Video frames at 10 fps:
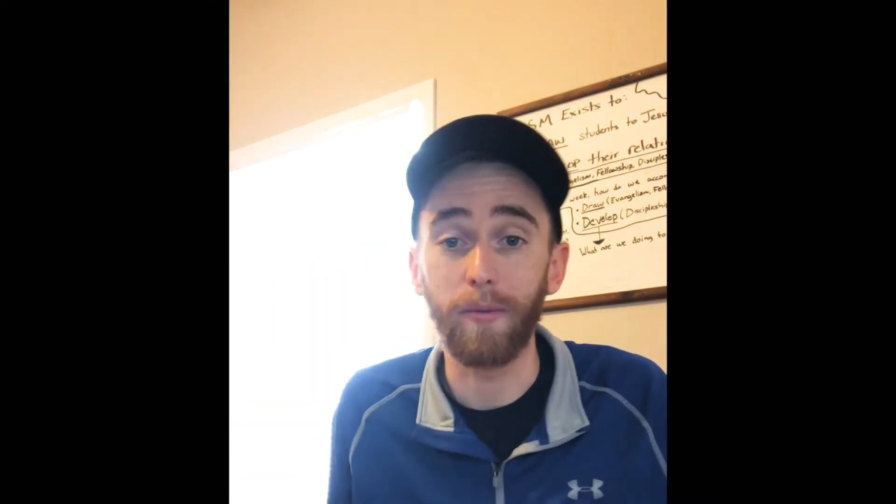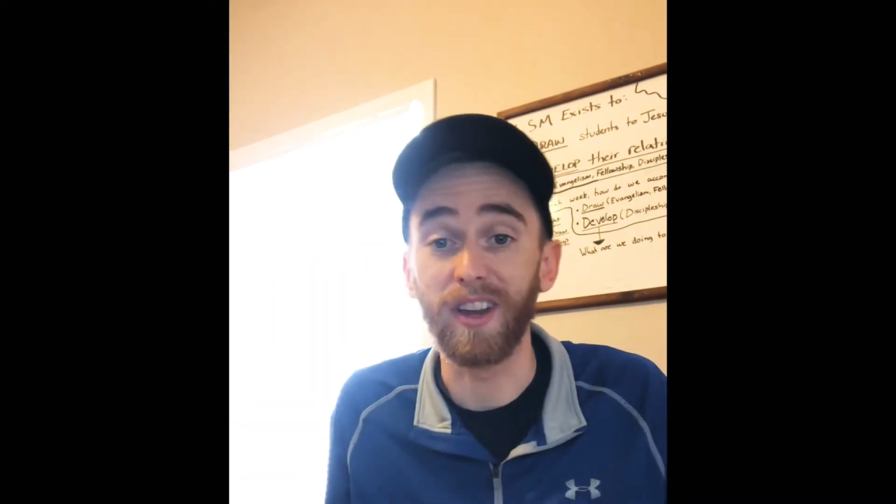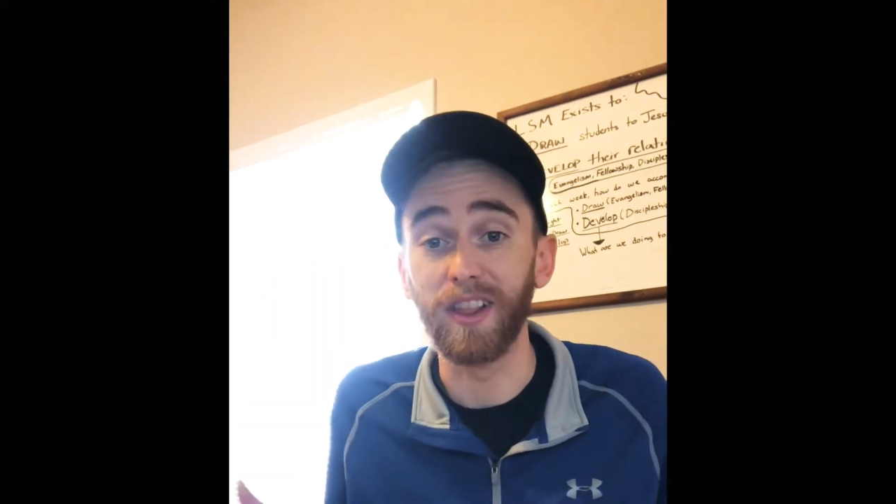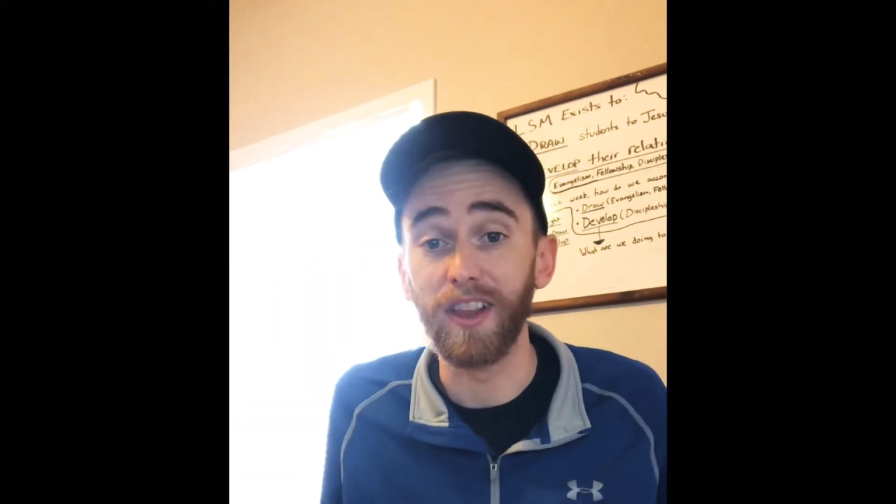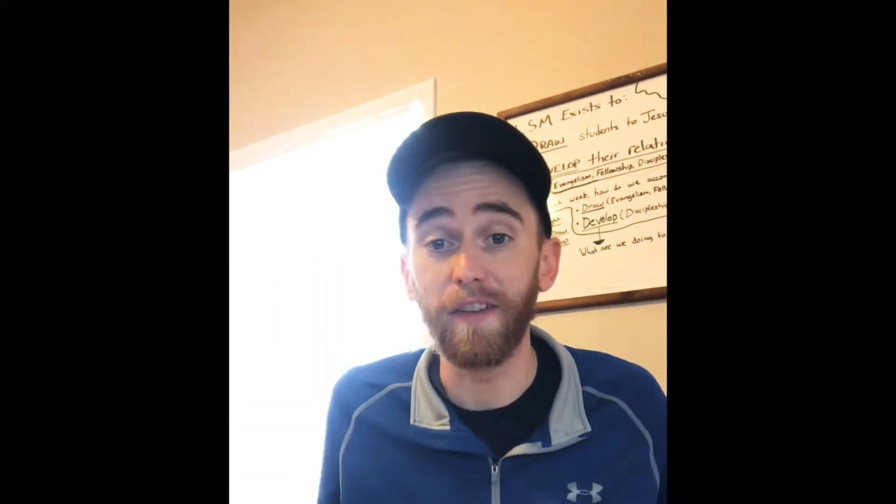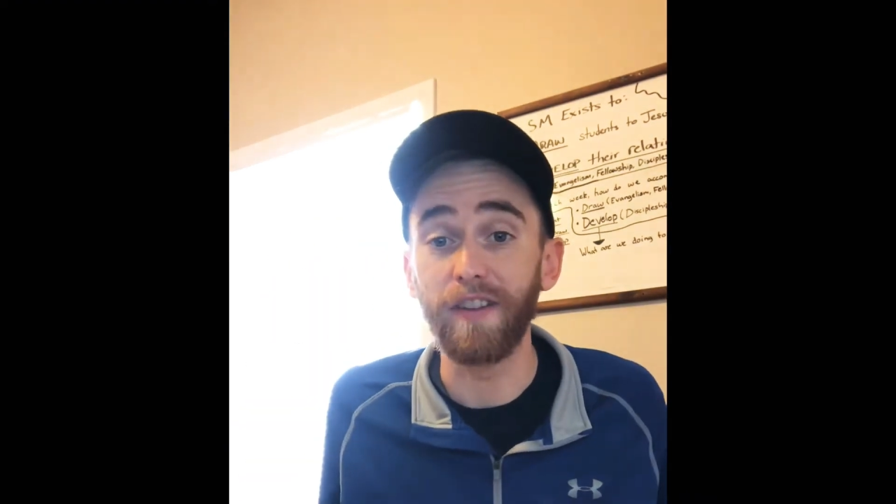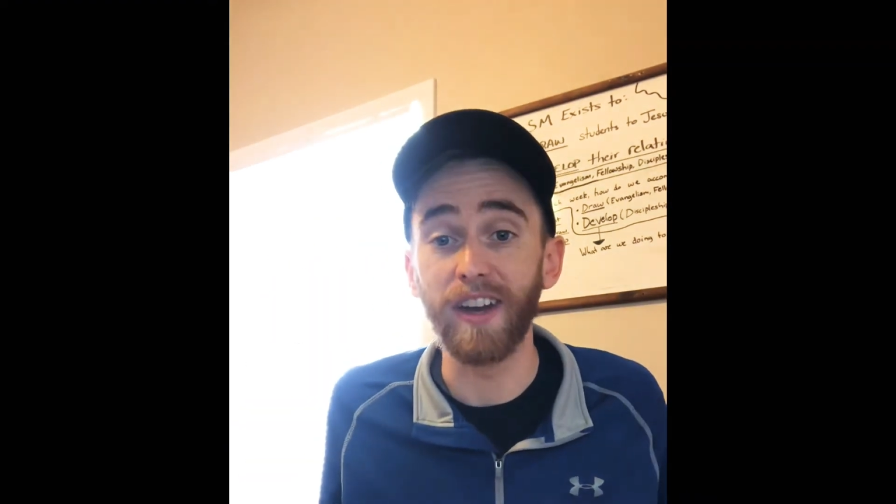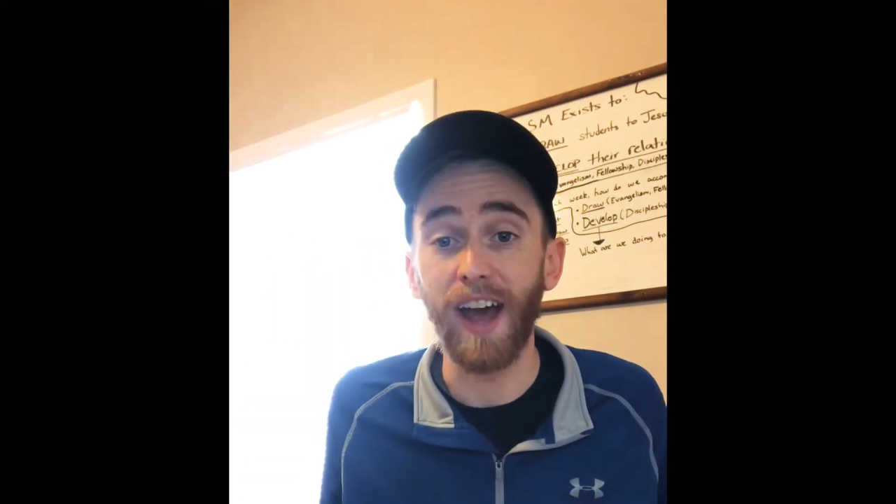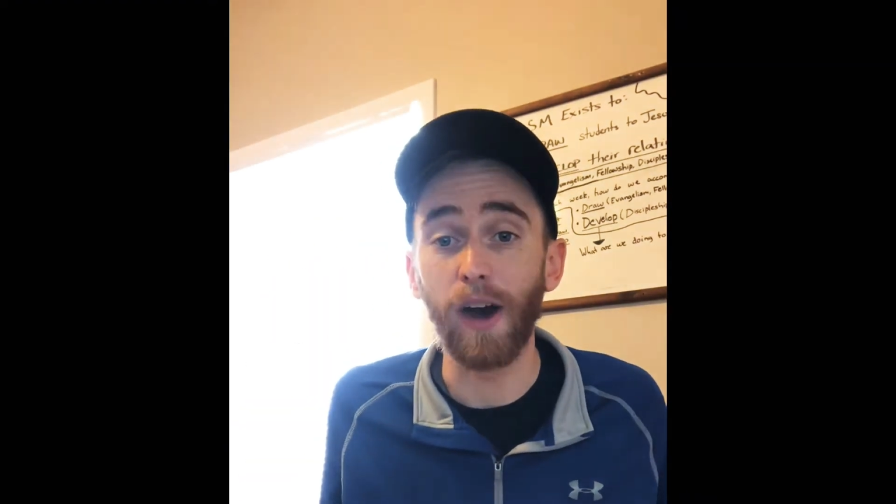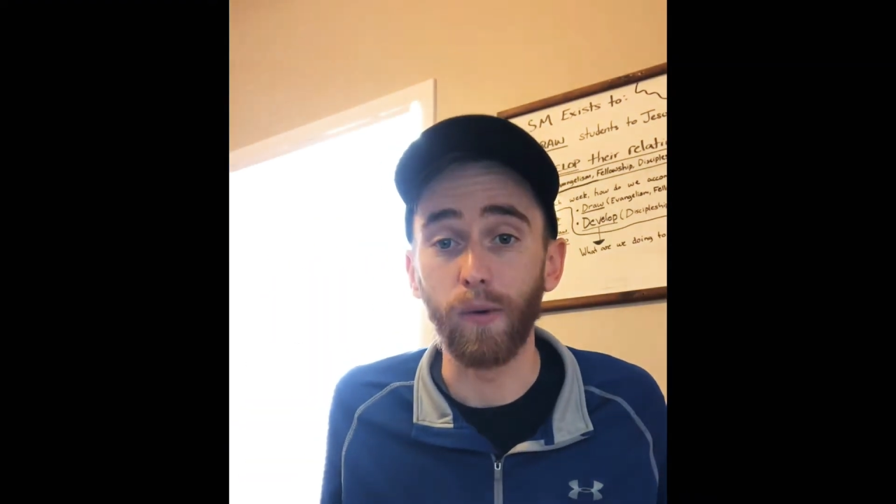but he lived
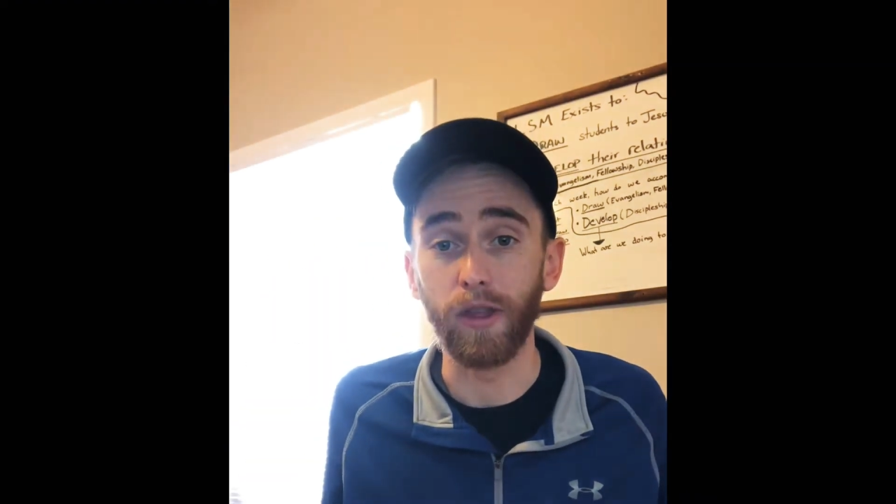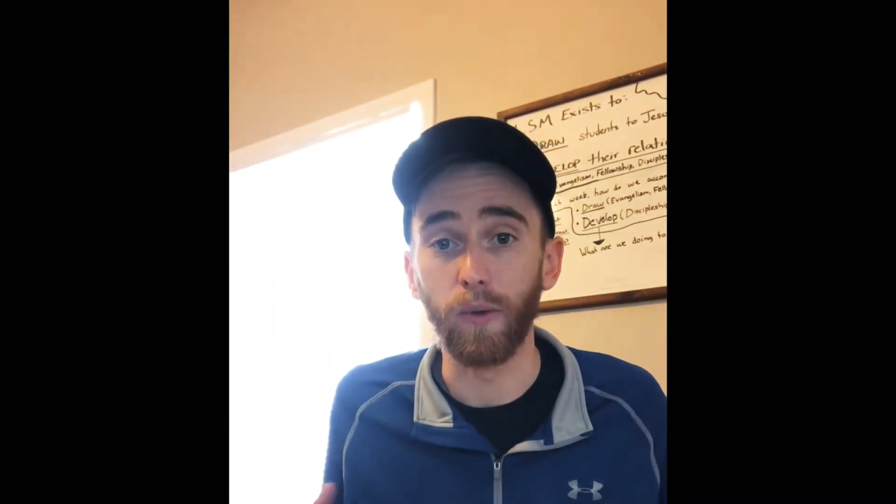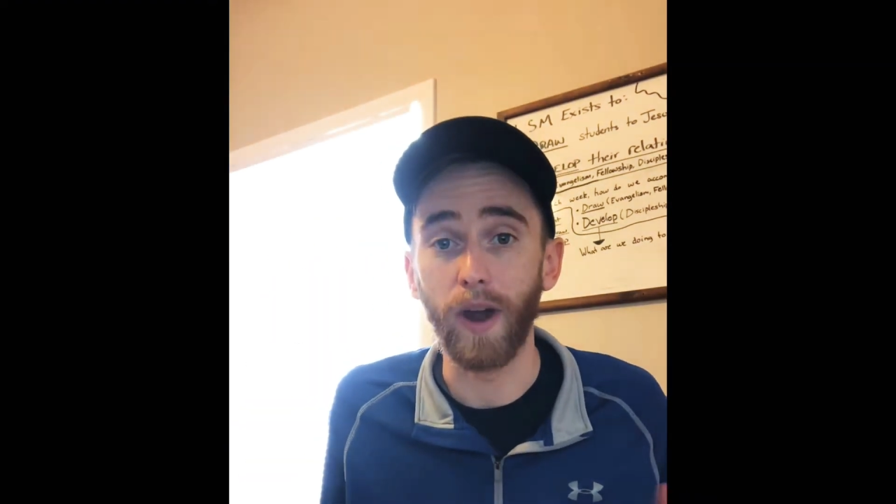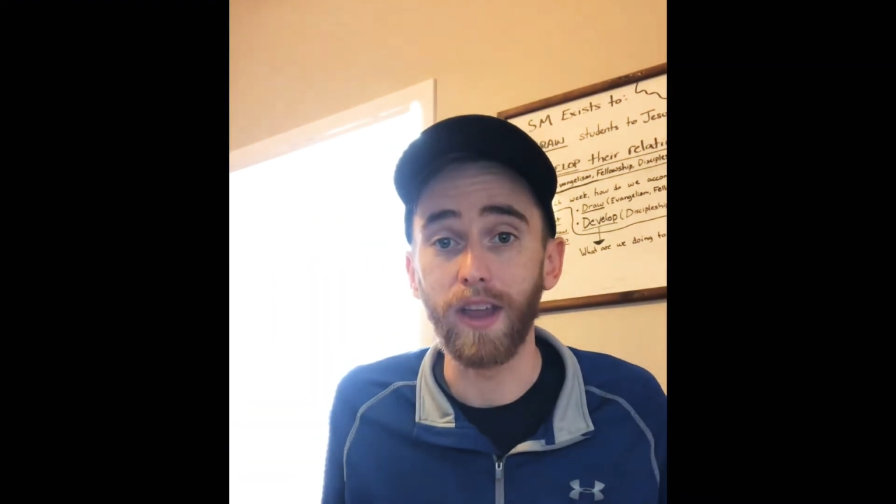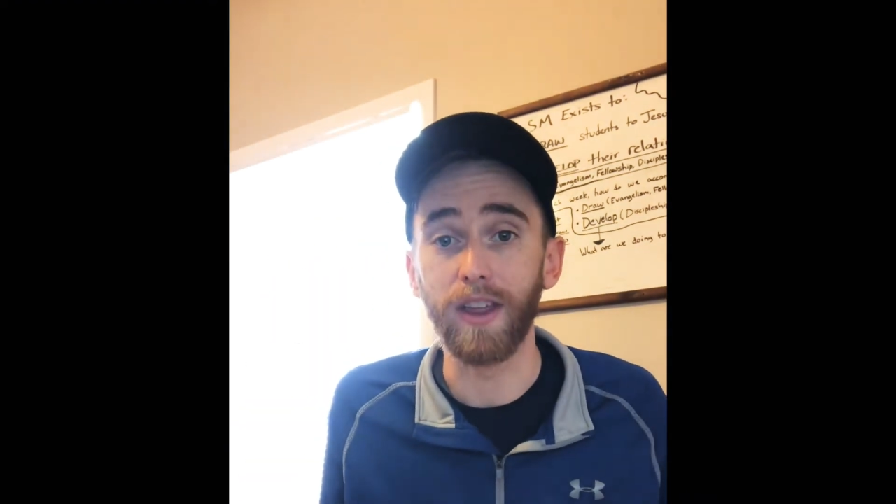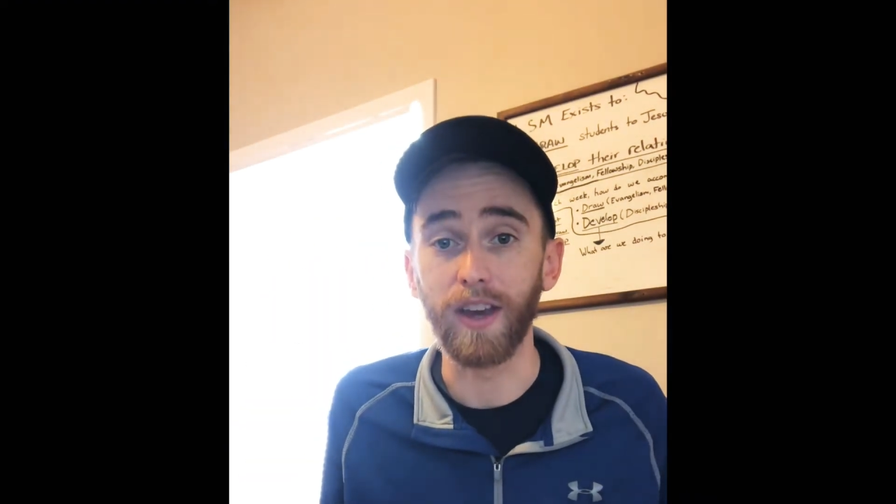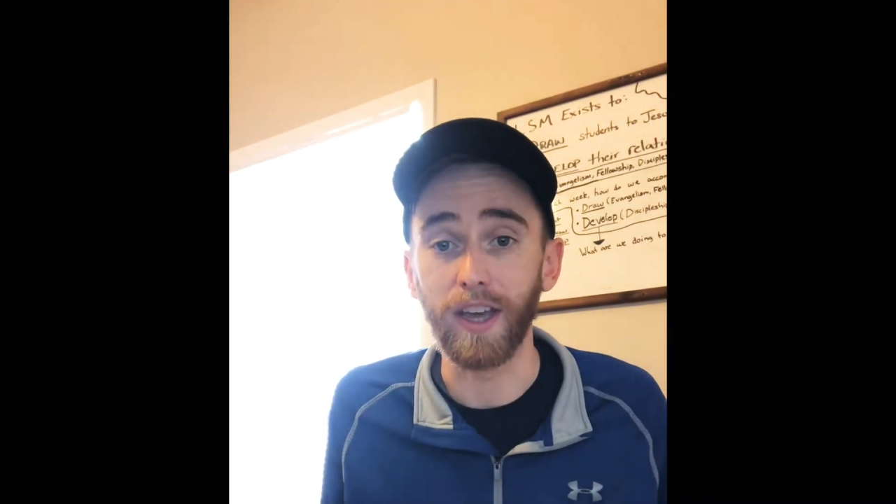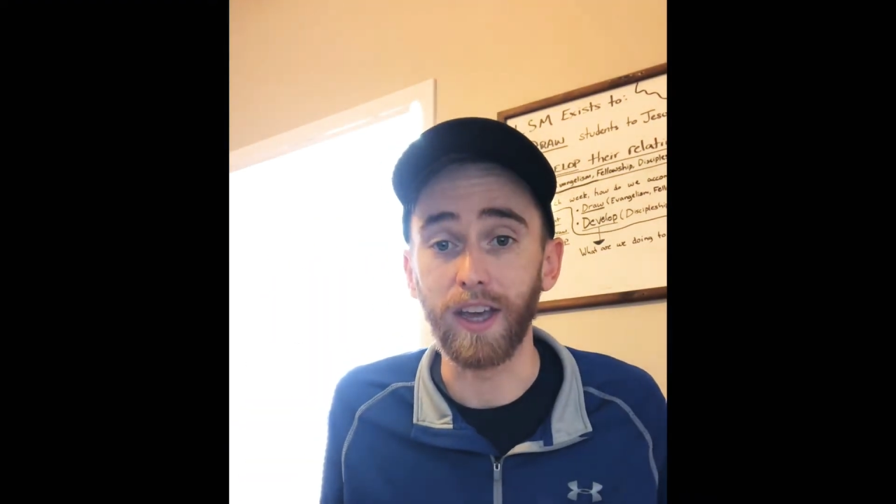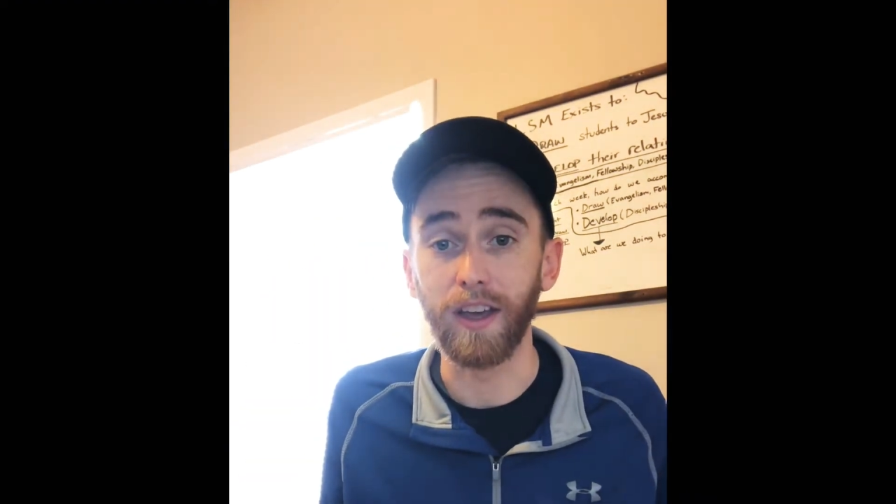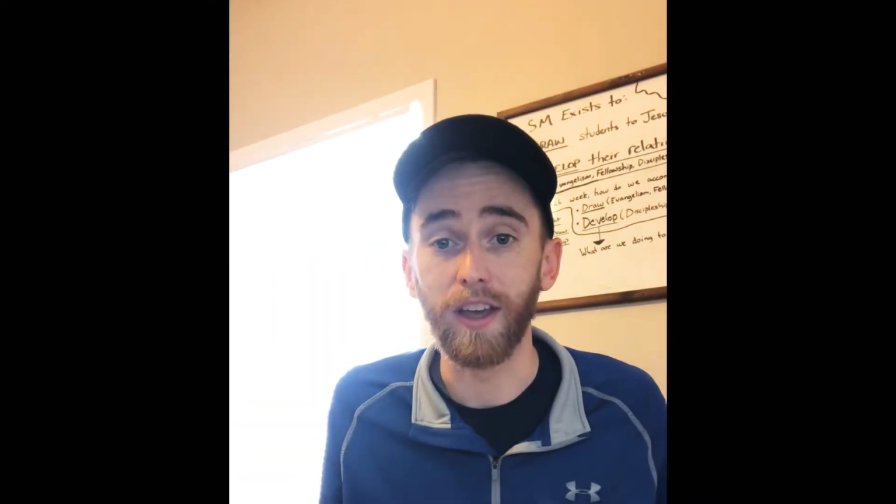it out with the way that he